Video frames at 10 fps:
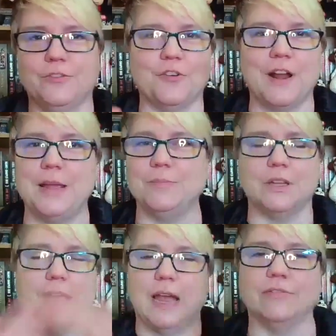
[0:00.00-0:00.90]
frames,
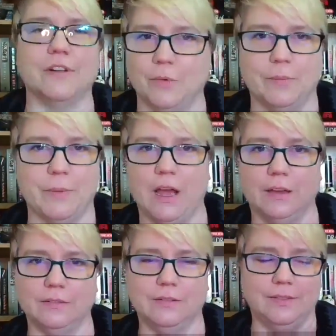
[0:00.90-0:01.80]
like everything would have been
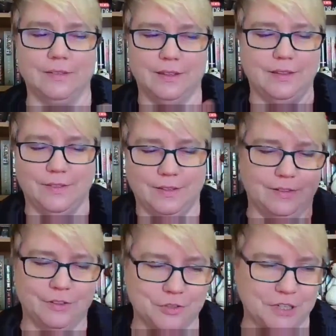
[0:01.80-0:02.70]
in the
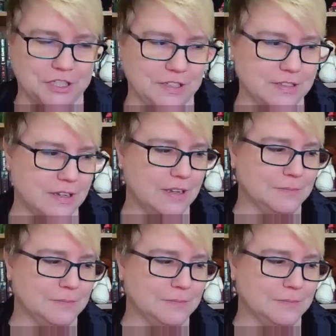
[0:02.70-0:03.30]
illustrations.